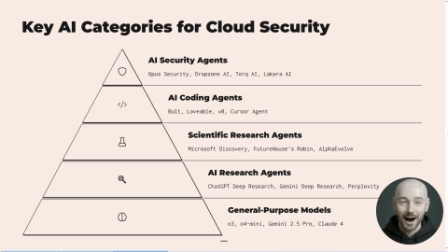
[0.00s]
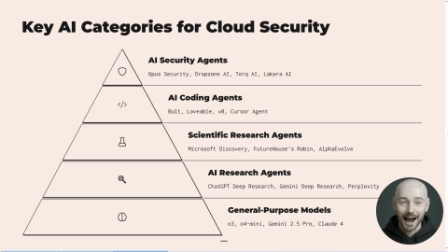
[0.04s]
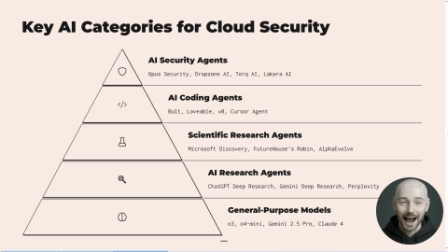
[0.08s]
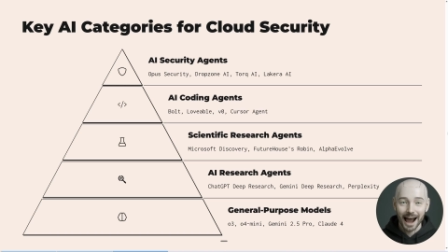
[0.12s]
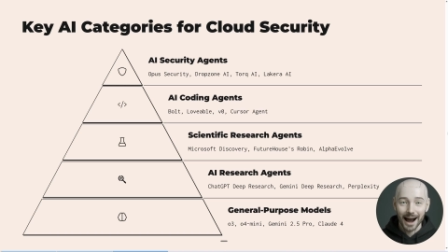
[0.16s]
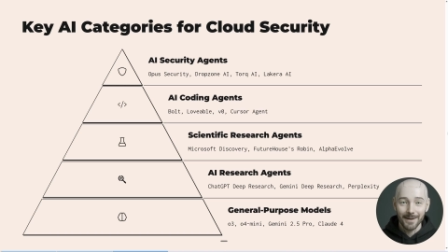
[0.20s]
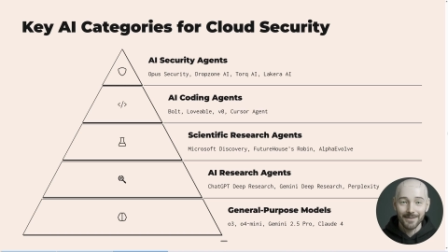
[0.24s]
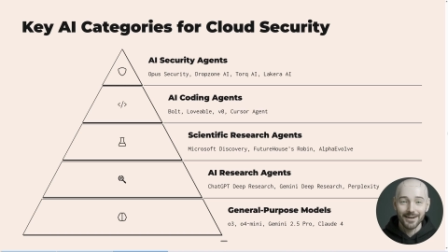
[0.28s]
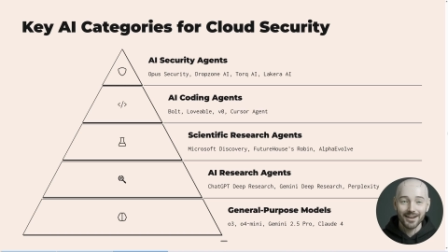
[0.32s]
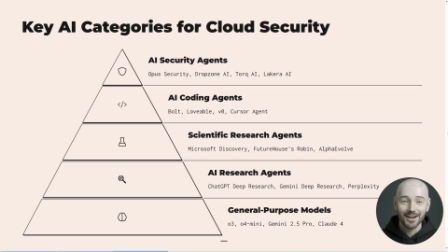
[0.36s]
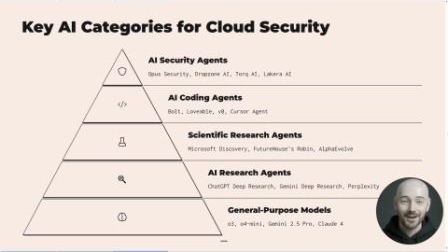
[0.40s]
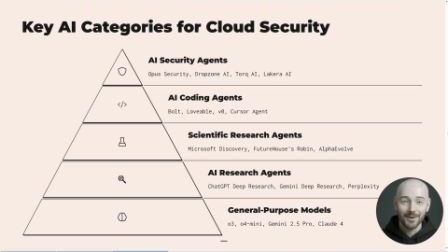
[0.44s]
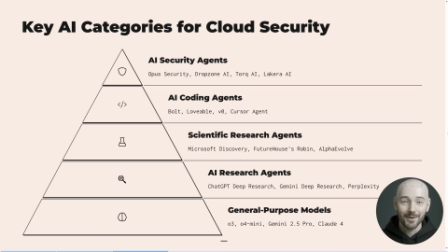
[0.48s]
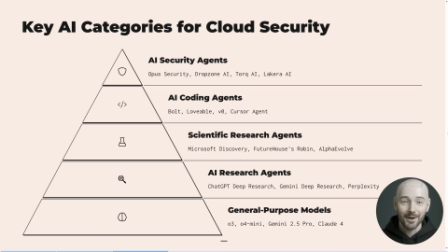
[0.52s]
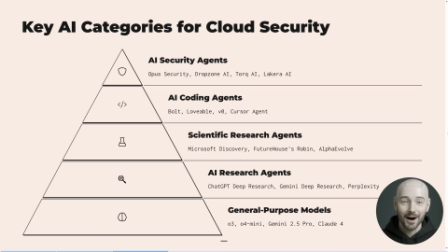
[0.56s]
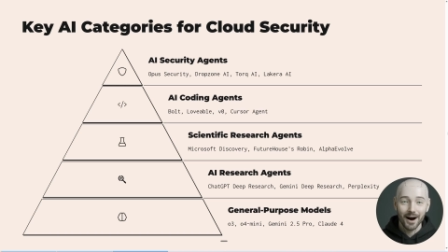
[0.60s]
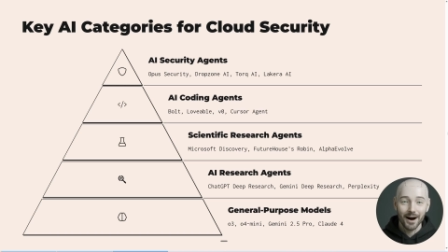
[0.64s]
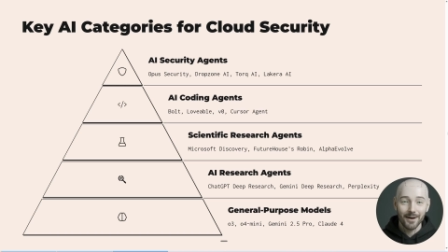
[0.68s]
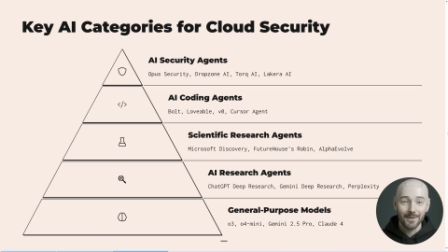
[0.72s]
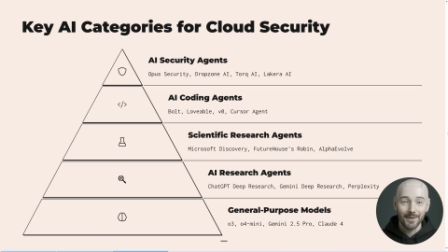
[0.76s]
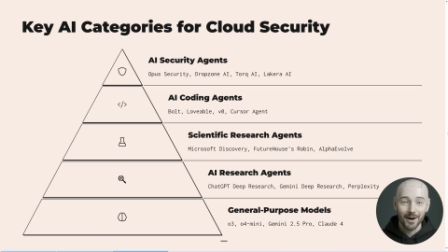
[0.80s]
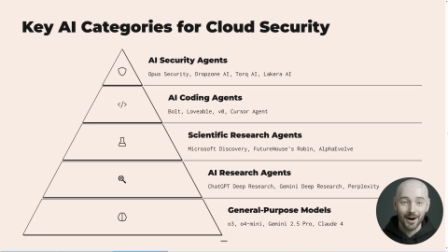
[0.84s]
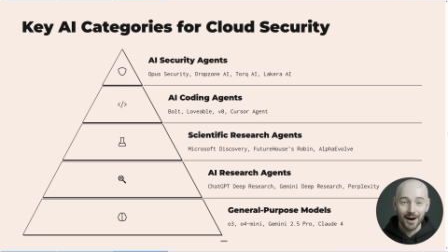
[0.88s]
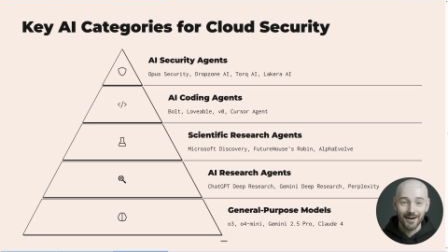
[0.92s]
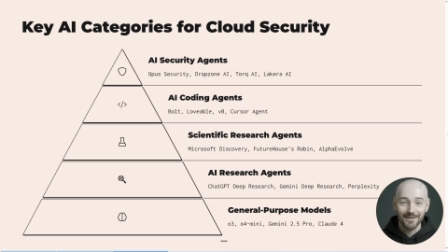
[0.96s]
apps to work
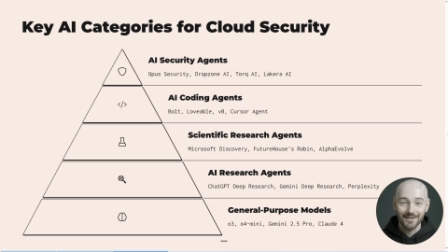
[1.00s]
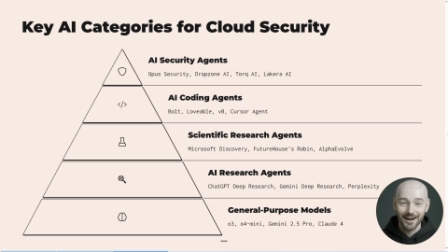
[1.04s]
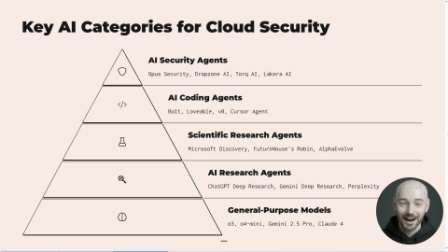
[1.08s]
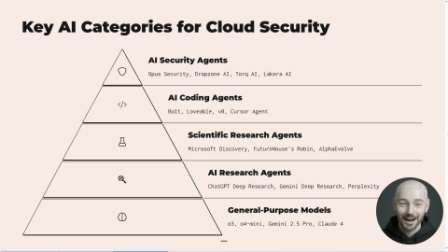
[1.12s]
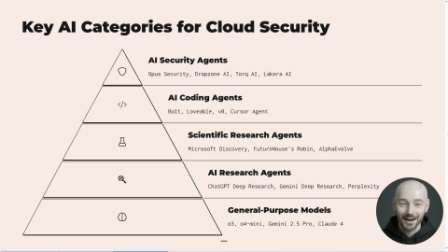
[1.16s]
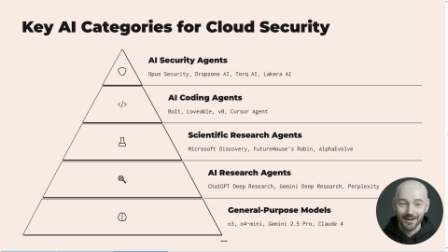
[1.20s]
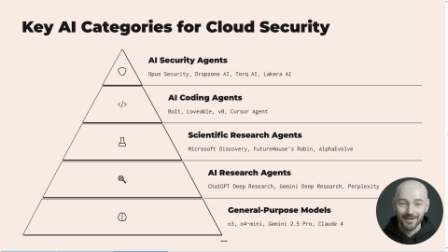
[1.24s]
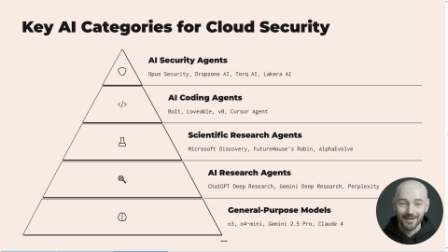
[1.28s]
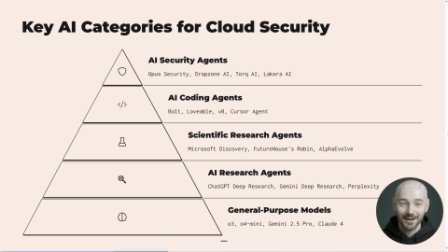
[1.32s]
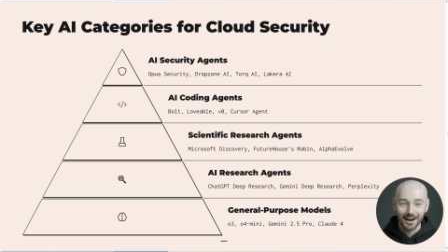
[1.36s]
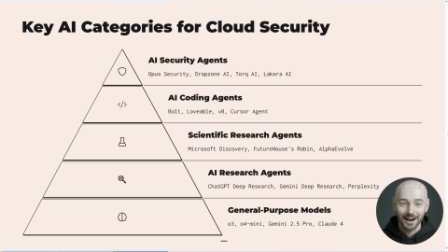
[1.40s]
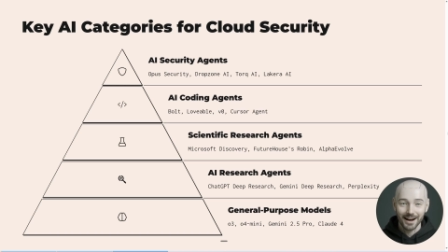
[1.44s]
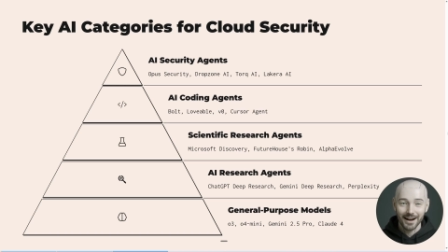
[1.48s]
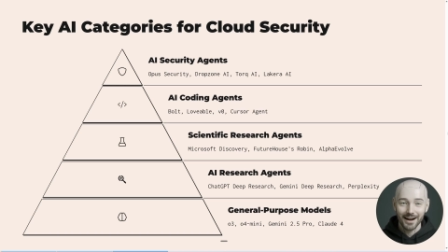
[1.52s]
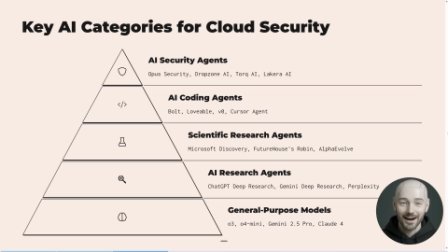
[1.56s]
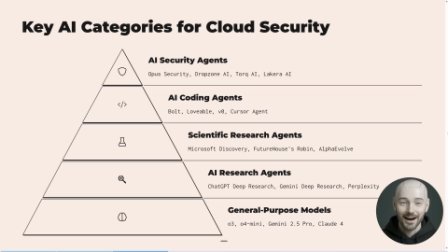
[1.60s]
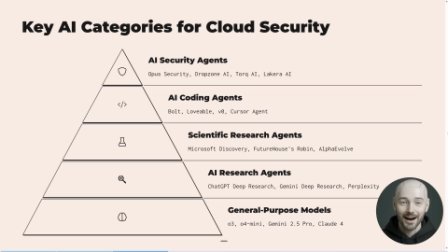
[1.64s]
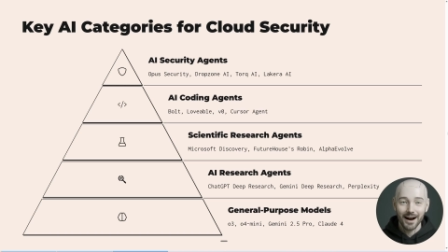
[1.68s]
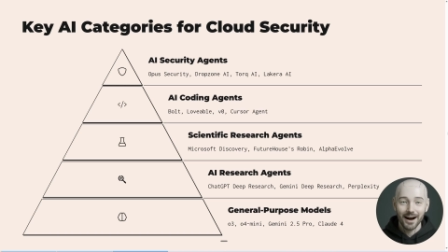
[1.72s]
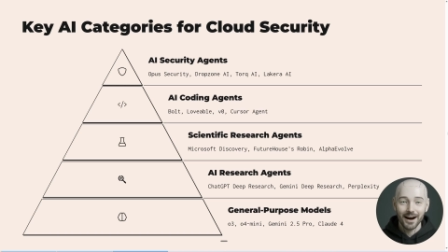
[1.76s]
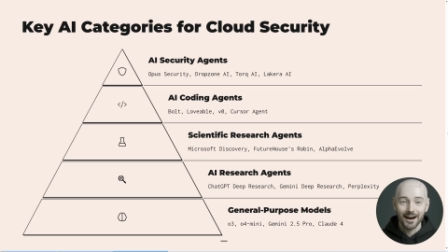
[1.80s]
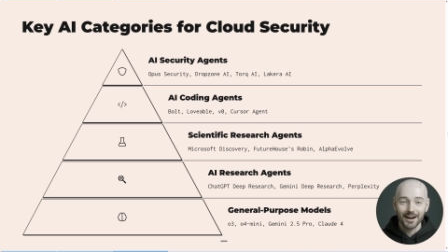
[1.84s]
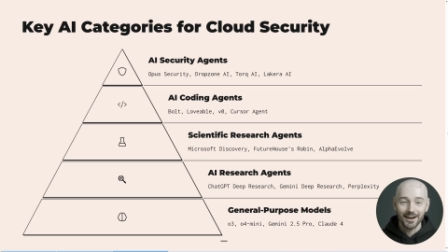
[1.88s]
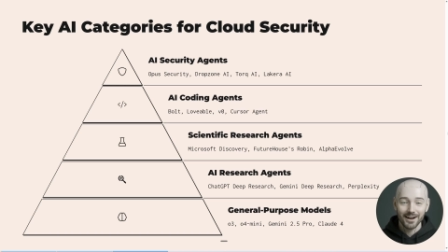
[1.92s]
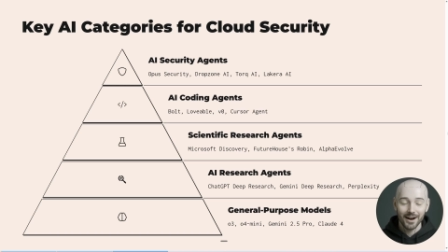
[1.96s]
more effectively,
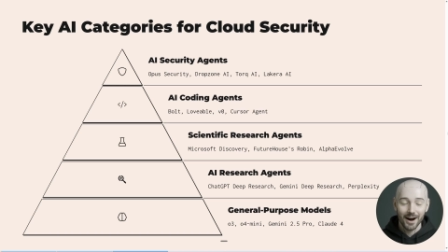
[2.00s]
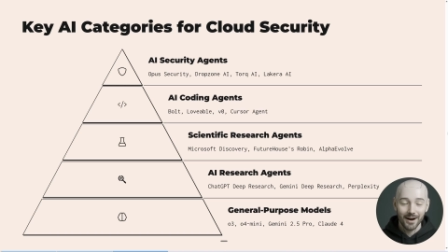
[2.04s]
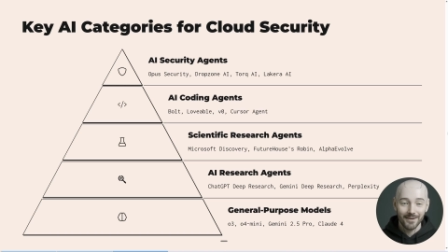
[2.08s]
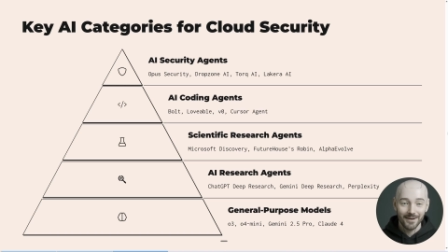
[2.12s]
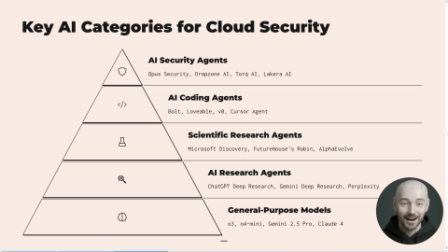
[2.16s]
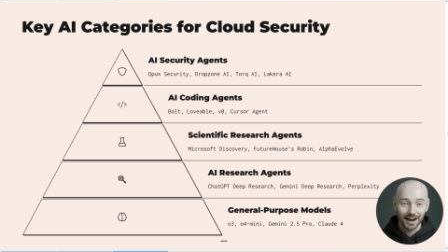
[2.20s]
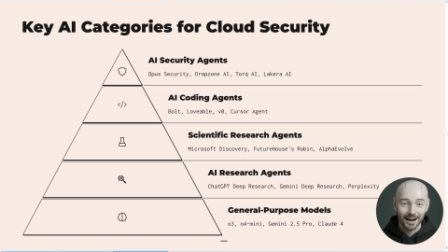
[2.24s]
solving